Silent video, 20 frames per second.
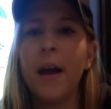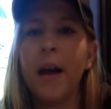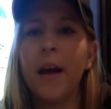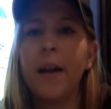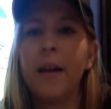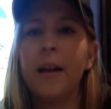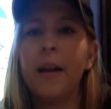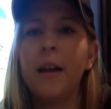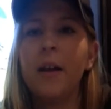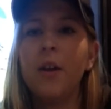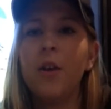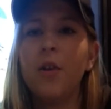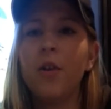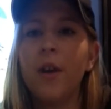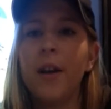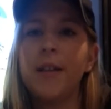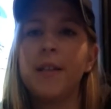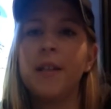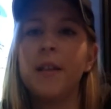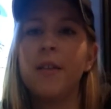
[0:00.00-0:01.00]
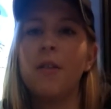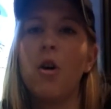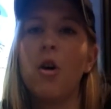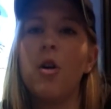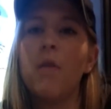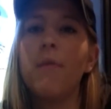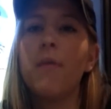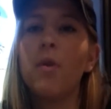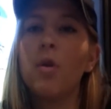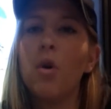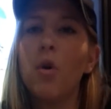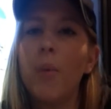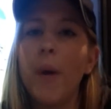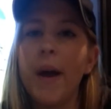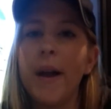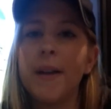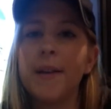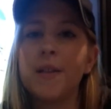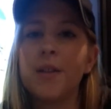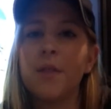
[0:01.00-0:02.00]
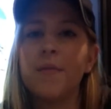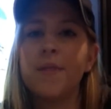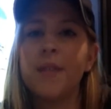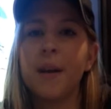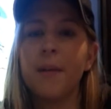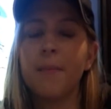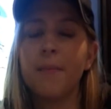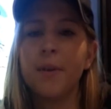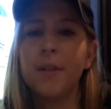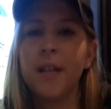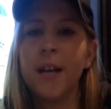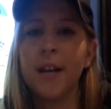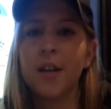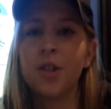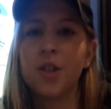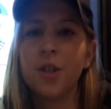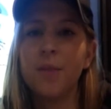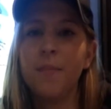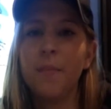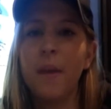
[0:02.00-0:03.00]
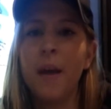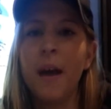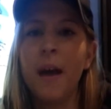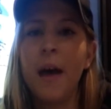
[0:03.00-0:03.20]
and an increase in the overall awareness of sun protection